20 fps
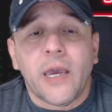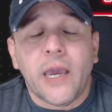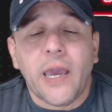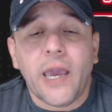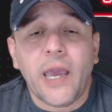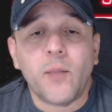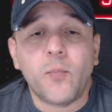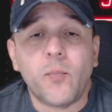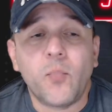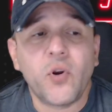
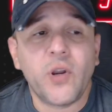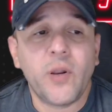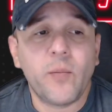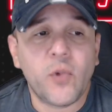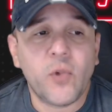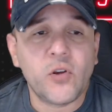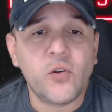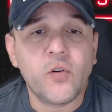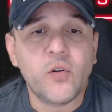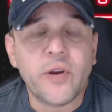And pretty
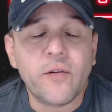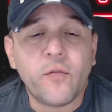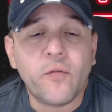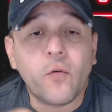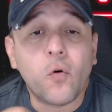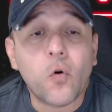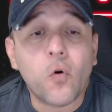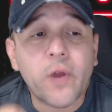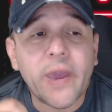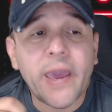much you can
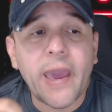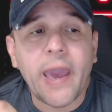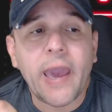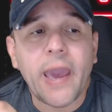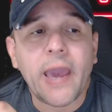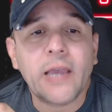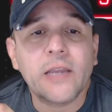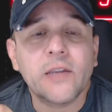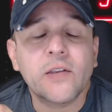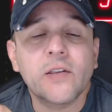
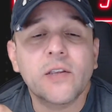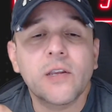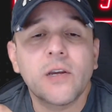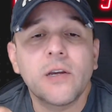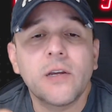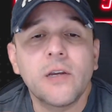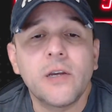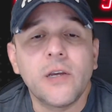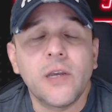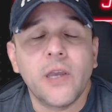forecast,
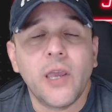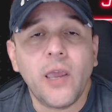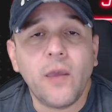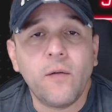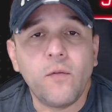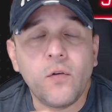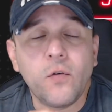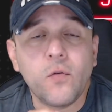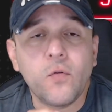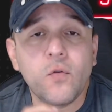
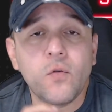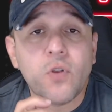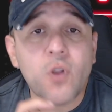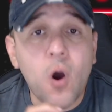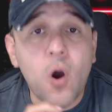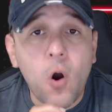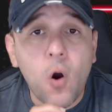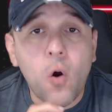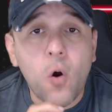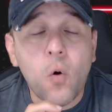if you
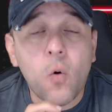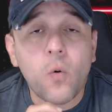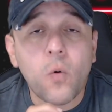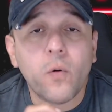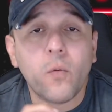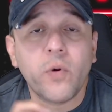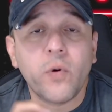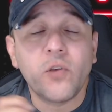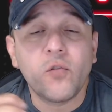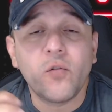know
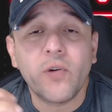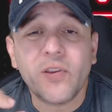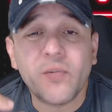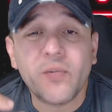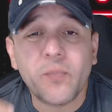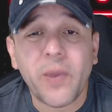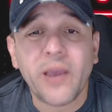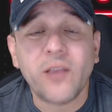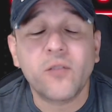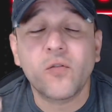when you
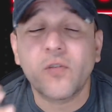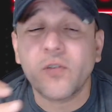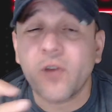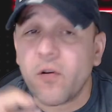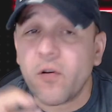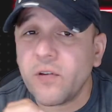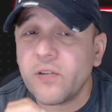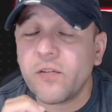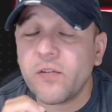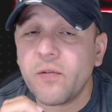expect to
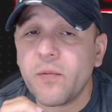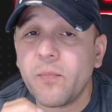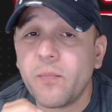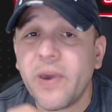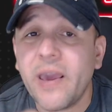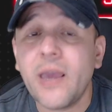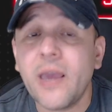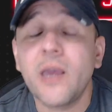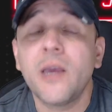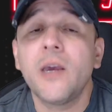start receiving
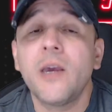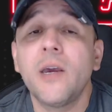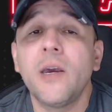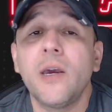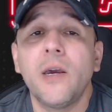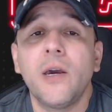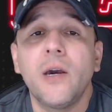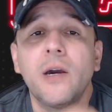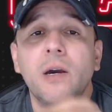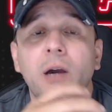pay,
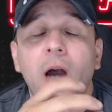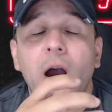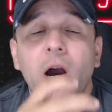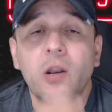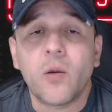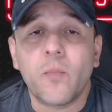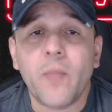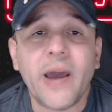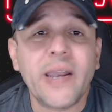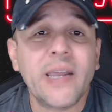
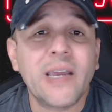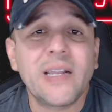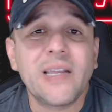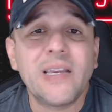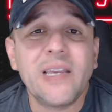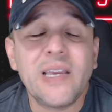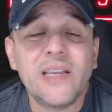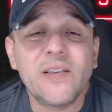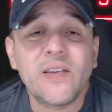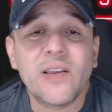
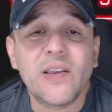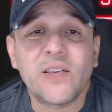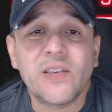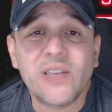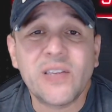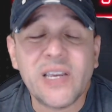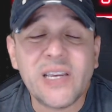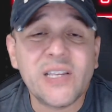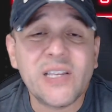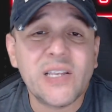automatically is at
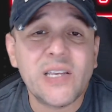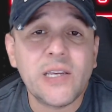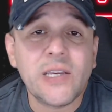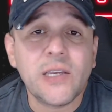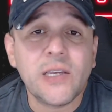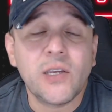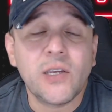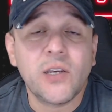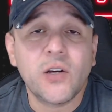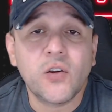60
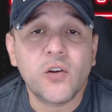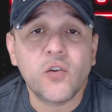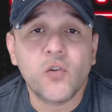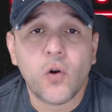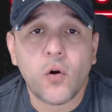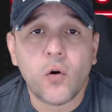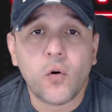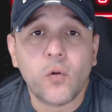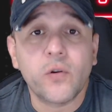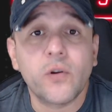years
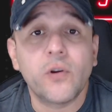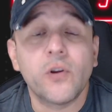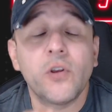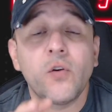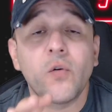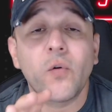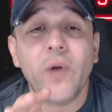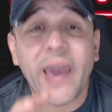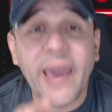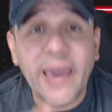old,
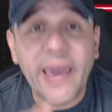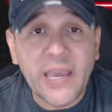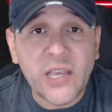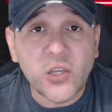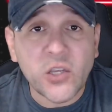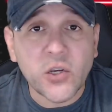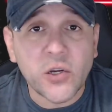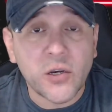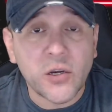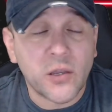your
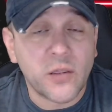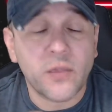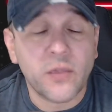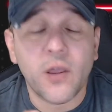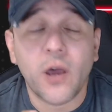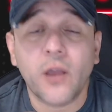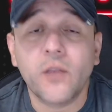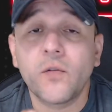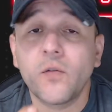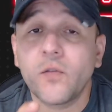age,
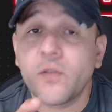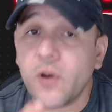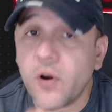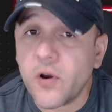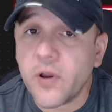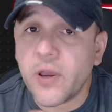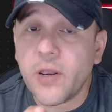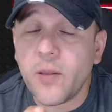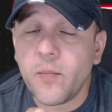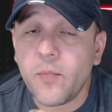not to
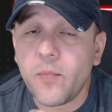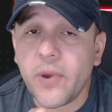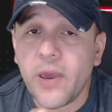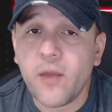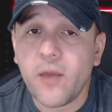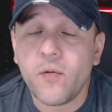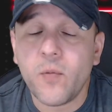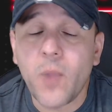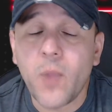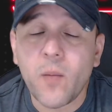start getting paid.
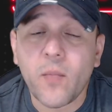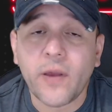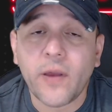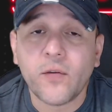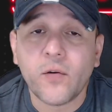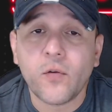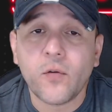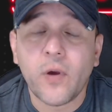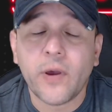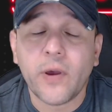Remember, I
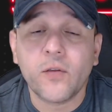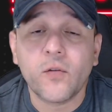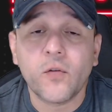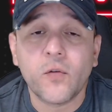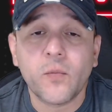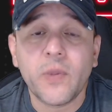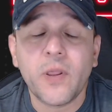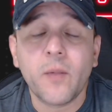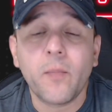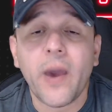told you have to
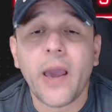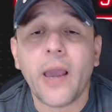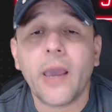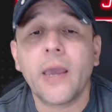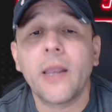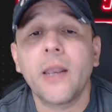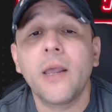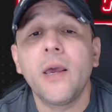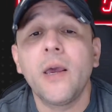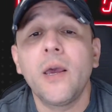submit the packet.